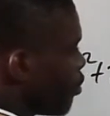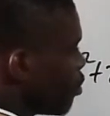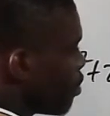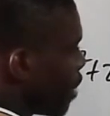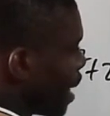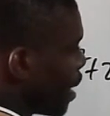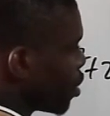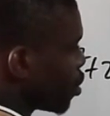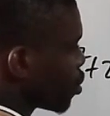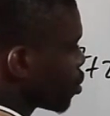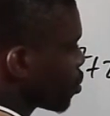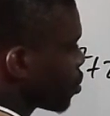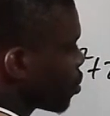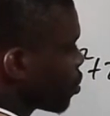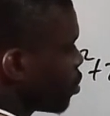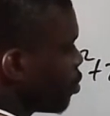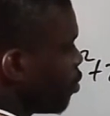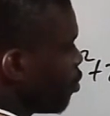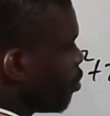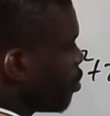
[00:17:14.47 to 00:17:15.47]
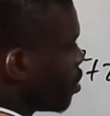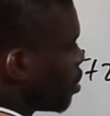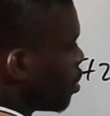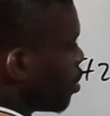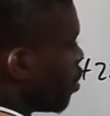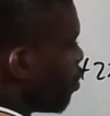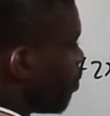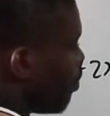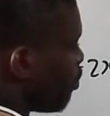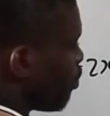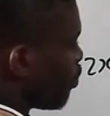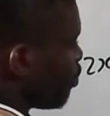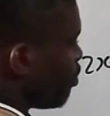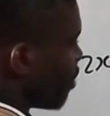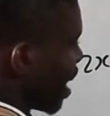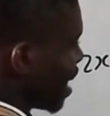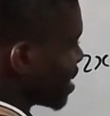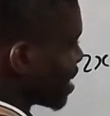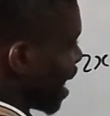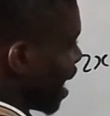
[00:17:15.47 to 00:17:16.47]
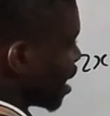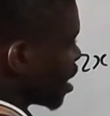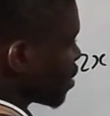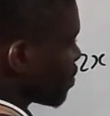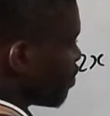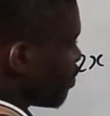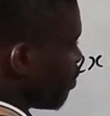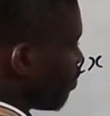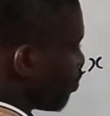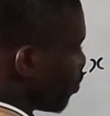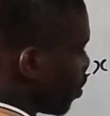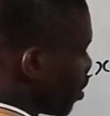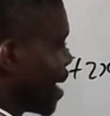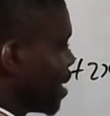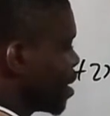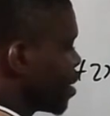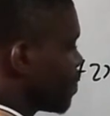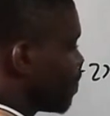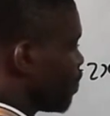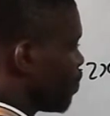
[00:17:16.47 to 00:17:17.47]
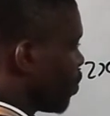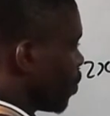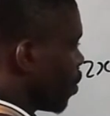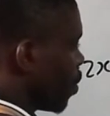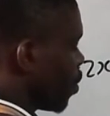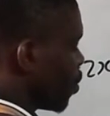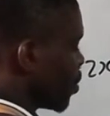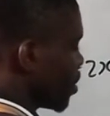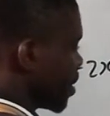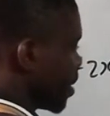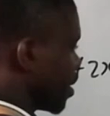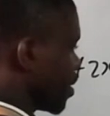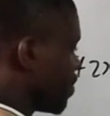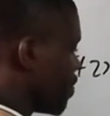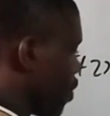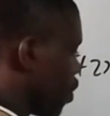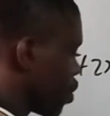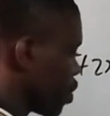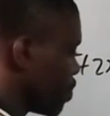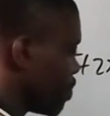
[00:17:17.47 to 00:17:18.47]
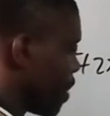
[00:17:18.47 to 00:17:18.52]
Minus 2, minus times plus is what?